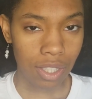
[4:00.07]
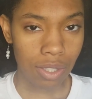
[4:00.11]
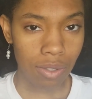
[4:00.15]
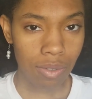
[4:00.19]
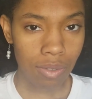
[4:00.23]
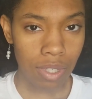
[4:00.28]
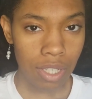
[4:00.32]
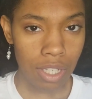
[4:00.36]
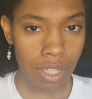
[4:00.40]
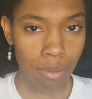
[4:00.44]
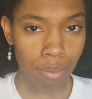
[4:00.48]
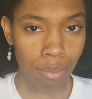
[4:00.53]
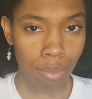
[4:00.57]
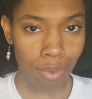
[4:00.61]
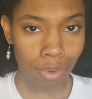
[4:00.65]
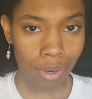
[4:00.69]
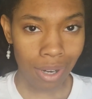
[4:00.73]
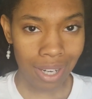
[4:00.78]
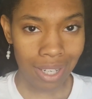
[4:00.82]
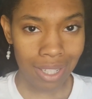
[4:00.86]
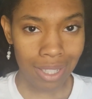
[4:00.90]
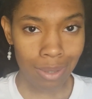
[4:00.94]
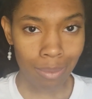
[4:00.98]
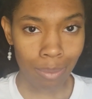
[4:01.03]
you need
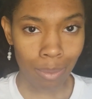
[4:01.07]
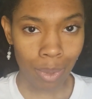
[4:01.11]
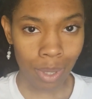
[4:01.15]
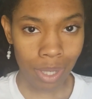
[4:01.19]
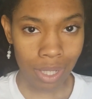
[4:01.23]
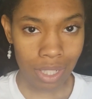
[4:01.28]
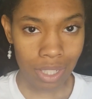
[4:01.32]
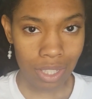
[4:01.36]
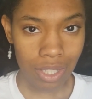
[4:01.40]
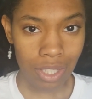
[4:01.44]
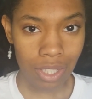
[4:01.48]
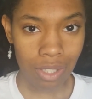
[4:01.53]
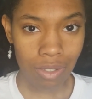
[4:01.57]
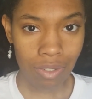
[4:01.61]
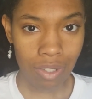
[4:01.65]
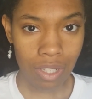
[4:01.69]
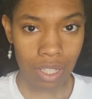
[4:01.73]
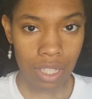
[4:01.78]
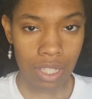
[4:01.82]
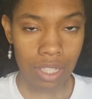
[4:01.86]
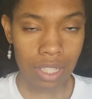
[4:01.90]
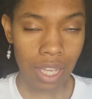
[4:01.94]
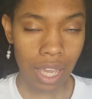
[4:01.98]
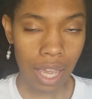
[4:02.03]
brain breaks. You
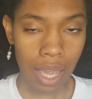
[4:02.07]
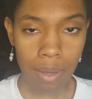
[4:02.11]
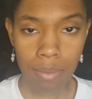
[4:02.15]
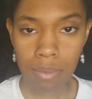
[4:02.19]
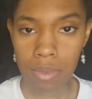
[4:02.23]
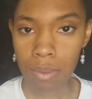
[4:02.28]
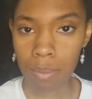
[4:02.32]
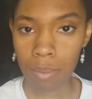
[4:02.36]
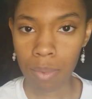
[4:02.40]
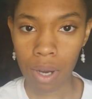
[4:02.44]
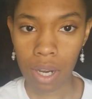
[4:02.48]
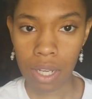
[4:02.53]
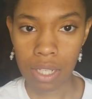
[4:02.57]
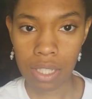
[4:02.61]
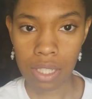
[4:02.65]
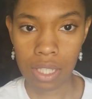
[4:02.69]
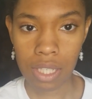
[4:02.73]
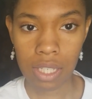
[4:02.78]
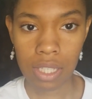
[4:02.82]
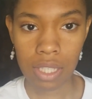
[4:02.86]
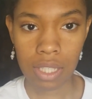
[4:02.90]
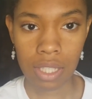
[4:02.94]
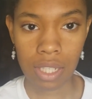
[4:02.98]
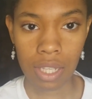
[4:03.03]
need time to
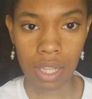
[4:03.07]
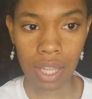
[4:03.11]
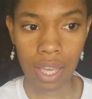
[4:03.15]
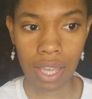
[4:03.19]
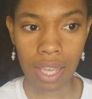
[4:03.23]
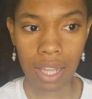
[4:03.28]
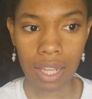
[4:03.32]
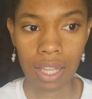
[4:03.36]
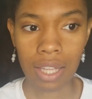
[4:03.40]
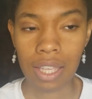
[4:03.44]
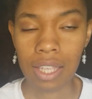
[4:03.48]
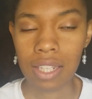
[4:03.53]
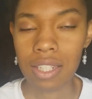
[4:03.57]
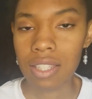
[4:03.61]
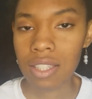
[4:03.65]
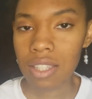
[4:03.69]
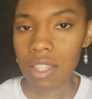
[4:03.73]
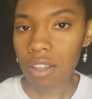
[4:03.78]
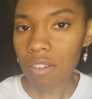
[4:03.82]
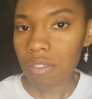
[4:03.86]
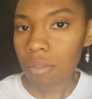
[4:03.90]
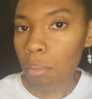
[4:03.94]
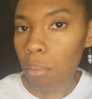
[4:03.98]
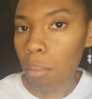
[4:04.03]
process and like let
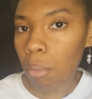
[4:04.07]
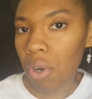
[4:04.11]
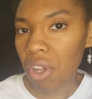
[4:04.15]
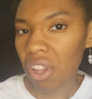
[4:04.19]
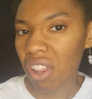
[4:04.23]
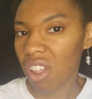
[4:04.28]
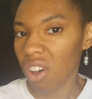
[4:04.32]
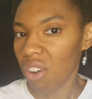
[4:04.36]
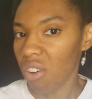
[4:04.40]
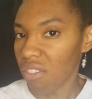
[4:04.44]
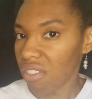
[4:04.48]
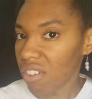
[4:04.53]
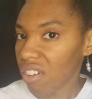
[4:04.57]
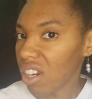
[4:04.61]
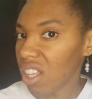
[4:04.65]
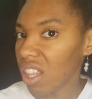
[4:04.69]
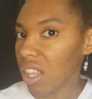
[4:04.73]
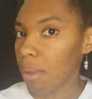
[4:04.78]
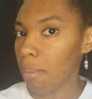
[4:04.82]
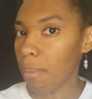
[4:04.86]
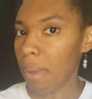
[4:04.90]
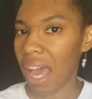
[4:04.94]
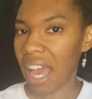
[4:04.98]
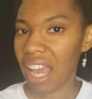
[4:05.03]
stuff mull over in
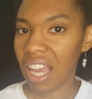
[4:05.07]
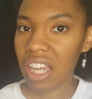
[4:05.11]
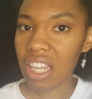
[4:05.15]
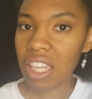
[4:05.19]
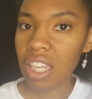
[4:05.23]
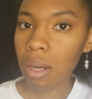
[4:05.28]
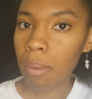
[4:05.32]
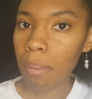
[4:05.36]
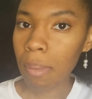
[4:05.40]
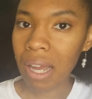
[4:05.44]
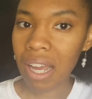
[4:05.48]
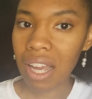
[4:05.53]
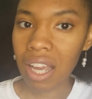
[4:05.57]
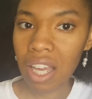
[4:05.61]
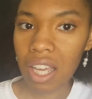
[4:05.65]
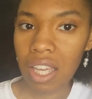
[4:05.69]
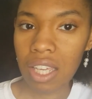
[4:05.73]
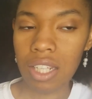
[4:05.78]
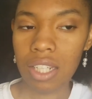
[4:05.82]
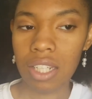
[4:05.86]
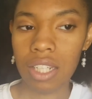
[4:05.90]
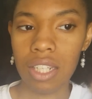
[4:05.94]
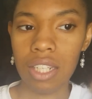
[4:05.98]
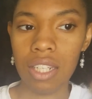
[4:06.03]
the back of your
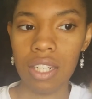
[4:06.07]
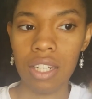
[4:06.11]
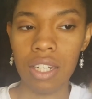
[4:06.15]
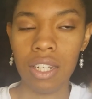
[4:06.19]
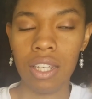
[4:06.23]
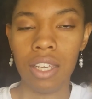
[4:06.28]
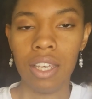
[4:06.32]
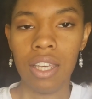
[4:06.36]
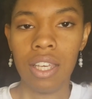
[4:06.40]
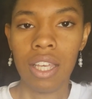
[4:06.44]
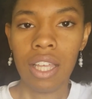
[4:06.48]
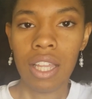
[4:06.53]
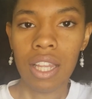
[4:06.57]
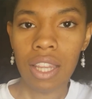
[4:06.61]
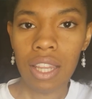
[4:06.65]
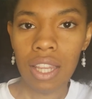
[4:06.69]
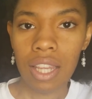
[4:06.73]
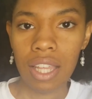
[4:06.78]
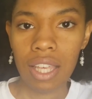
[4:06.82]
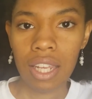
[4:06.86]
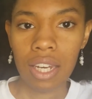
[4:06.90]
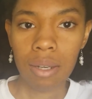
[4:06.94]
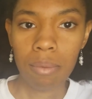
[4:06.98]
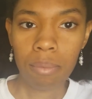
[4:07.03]
mind and
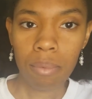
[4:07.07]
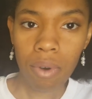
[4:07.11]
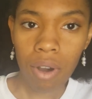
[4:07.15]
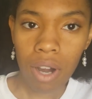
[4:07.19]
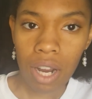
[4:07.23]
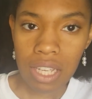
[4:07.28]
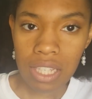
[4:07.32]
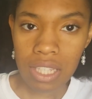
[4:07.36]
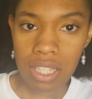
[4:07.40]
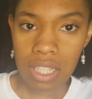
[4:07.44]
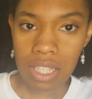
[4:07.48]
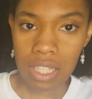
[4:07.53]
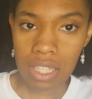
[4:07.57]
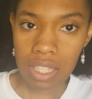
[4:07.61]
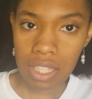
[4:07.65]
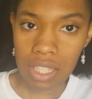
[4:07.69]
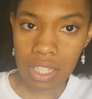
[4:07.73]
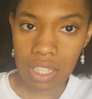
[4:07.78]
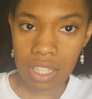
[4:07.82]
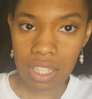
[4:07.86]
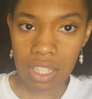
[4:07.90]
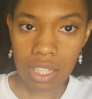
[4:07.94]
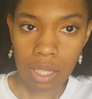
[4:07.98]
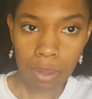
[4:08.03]
let it process
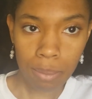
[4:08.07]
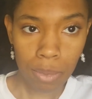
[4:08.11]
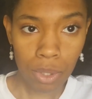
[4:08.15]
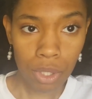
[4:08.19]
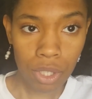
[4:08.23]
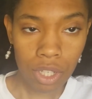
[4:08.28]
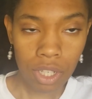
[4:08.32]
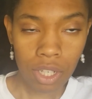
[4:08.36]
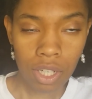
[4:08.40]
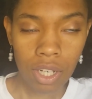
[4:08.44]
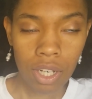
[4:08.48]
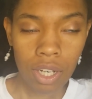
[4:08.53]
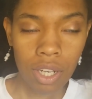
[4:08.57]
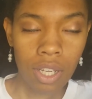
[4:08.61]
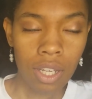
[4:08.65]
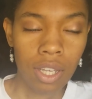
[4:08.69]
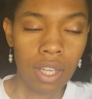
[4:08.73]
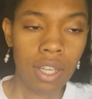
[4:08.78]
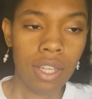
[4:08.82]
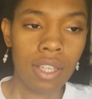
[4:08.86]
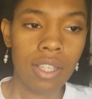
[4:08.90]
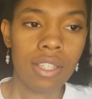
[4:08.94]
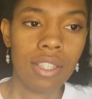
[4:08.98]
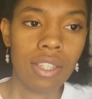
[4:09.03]
and simmer
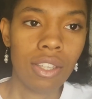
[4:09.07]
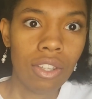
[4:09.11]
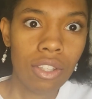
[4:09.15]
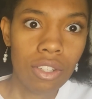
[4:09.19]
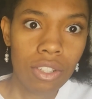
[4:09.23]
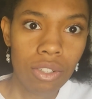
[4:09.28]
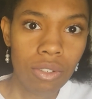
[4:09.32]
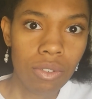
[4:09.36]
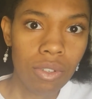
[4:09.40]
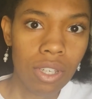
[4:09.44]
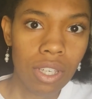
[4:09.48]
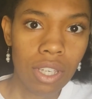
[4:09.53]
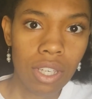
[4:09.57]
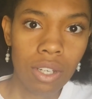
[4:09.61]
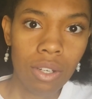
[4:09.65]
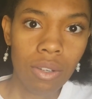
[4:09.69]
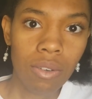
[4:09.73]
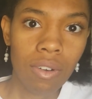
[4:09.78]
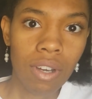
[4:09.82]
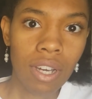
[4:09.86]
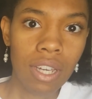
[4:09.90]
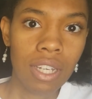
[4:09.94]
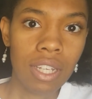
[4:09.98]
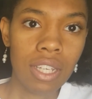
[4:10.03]
so that you can get new
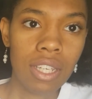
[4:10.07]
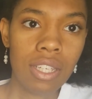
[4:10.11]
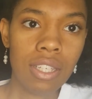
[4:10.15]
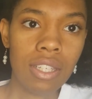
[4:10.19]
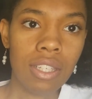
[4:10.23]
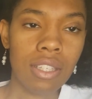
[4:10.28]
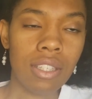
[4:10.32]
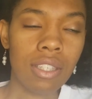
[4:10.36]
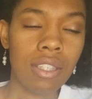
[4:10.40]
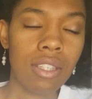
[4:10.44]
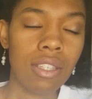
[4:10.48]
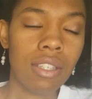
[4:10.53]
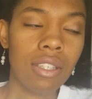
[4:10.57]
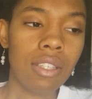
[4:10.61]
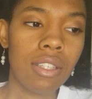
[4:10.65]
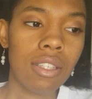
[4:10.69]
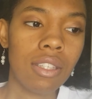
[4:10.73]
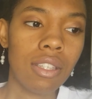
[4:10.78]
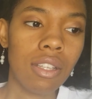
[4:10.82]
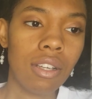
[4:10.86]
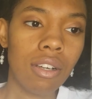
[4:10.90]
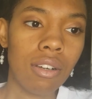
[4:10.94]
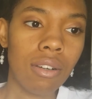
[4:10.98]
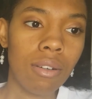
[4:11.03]
ideas.
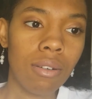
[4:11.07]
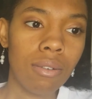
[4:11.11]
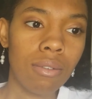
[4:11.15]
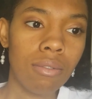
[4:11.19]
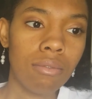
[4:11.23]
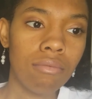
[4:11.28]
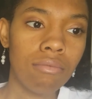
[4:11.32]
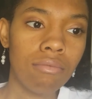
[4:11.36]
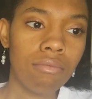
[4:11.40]
So